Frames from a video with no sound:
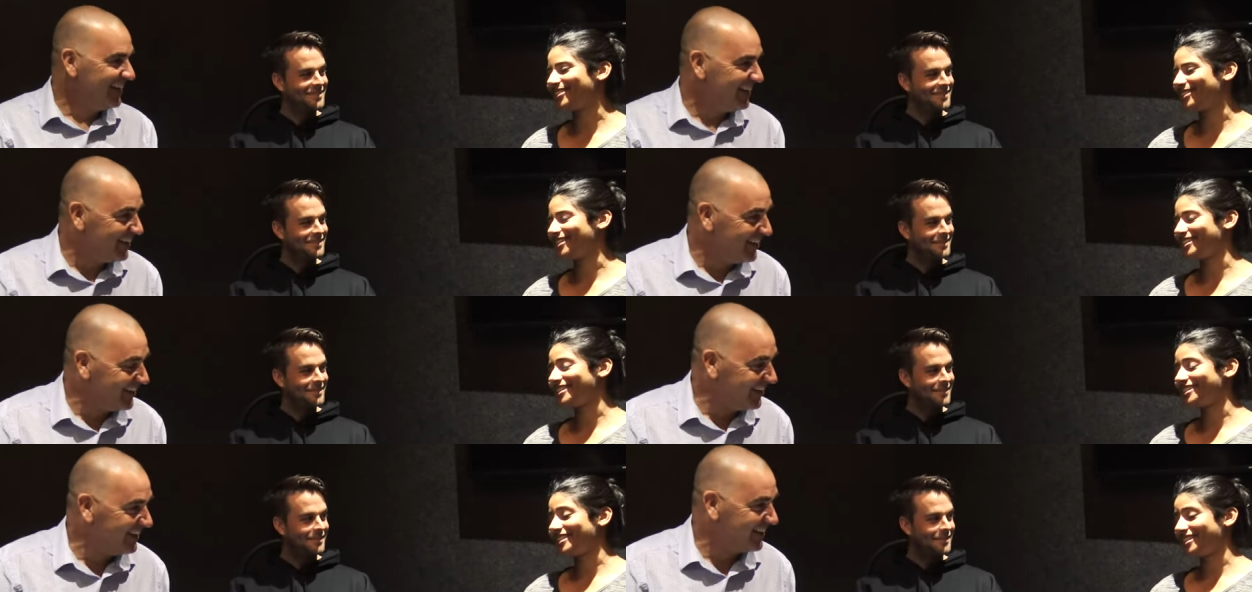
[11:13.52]

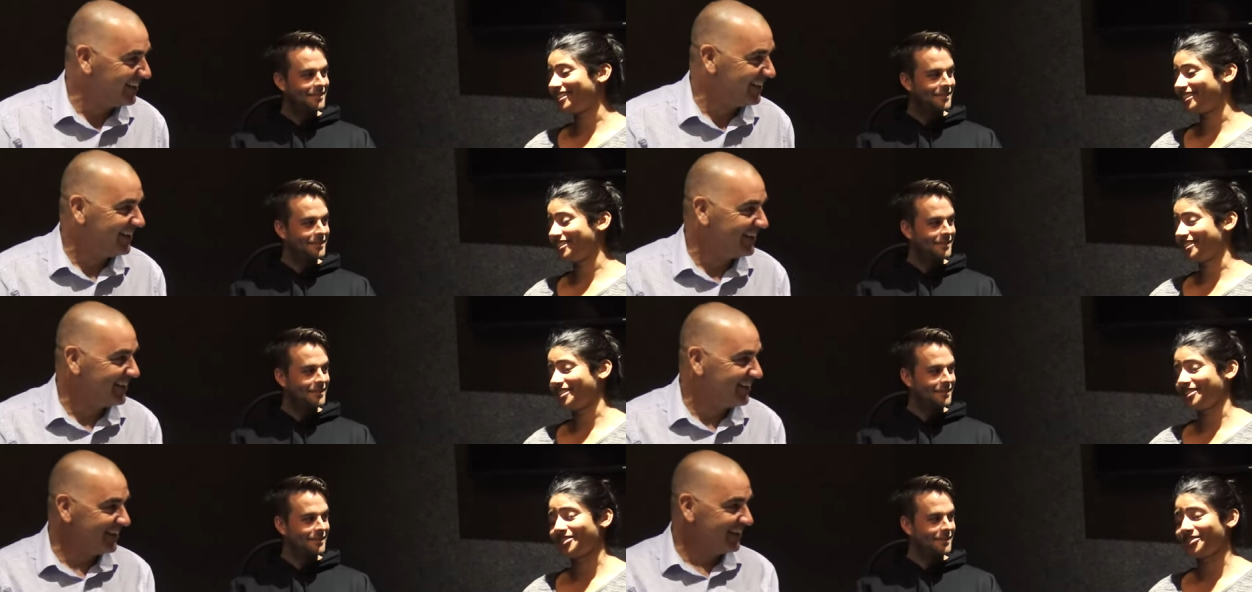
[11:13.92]
Speaker 1: honestly
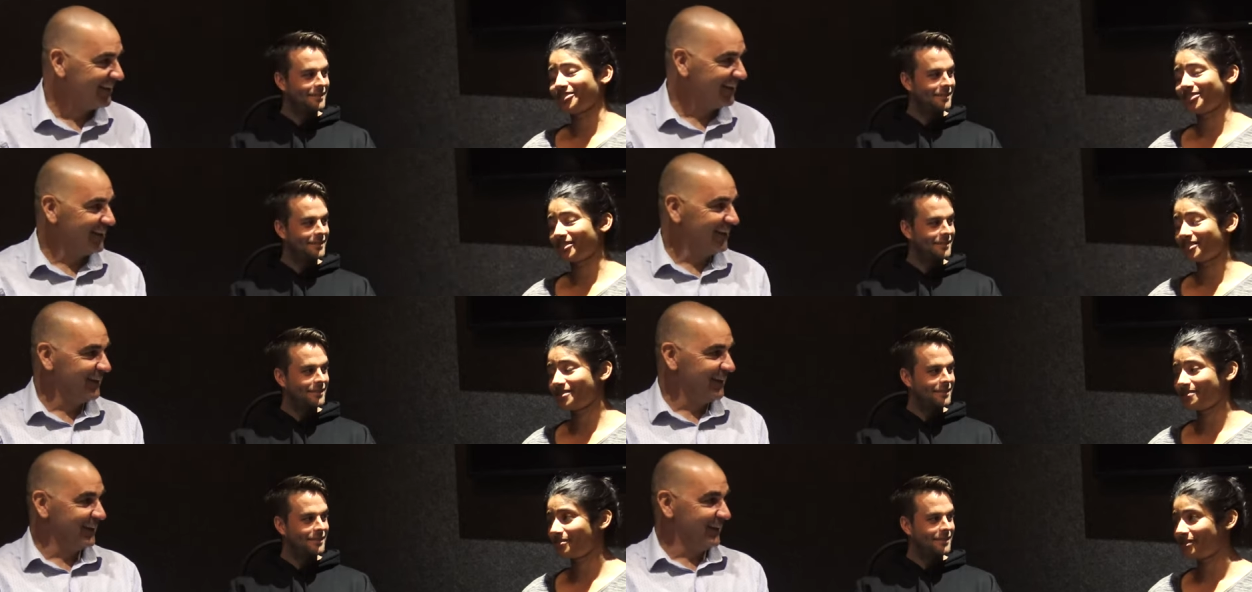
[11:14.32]
she's
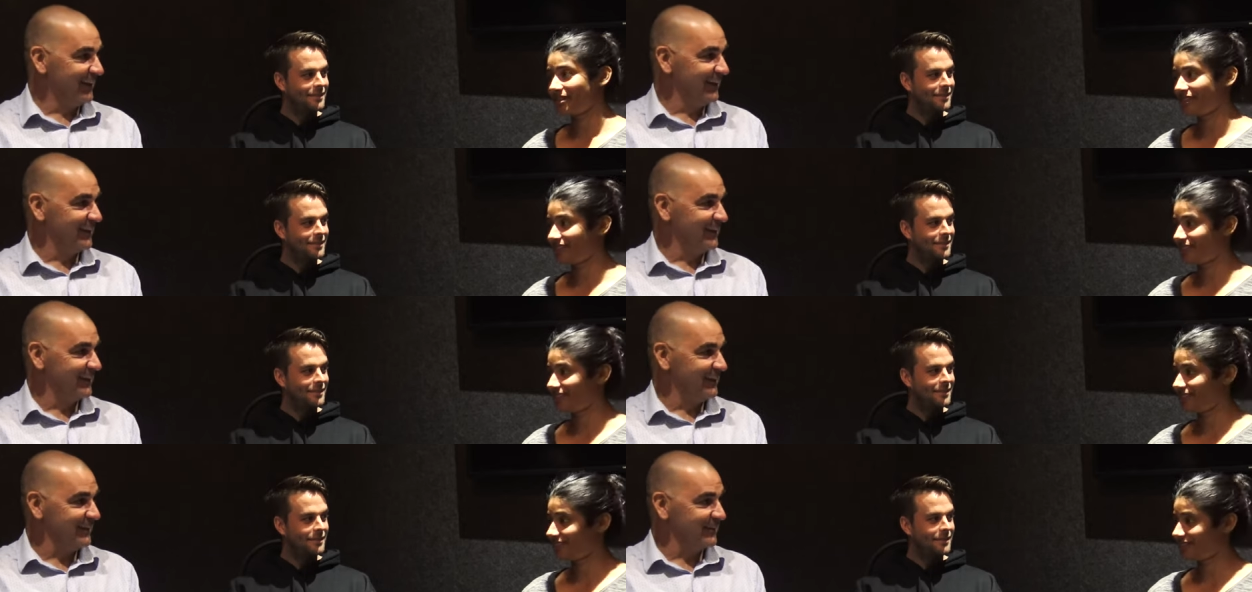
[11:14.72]
going to be
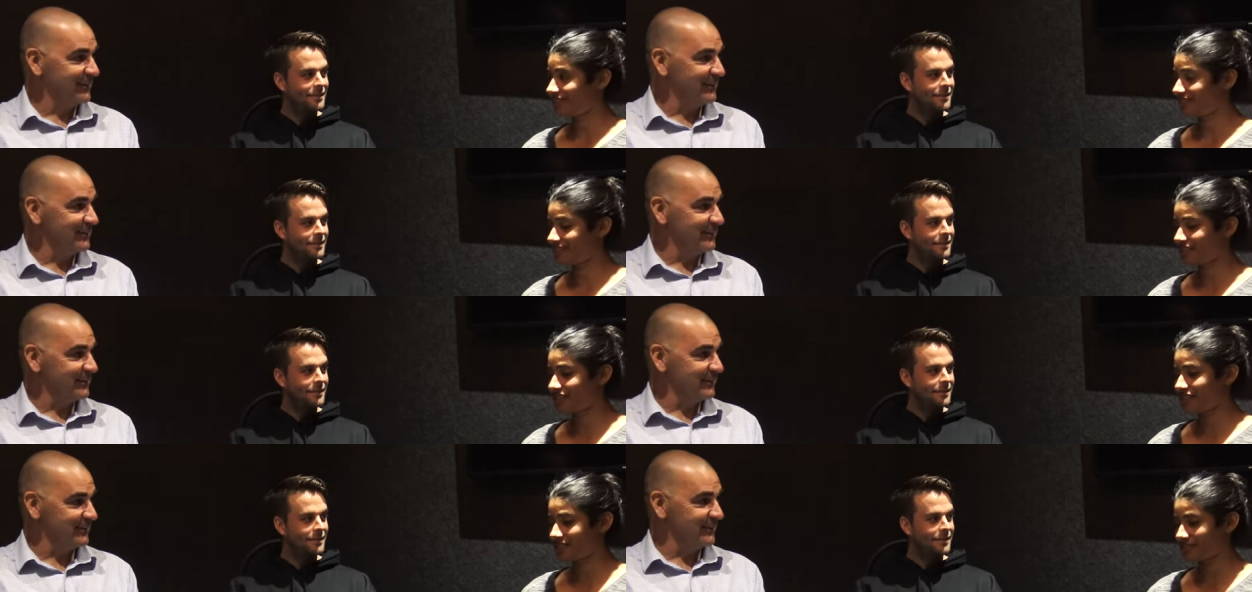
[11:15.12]
if she,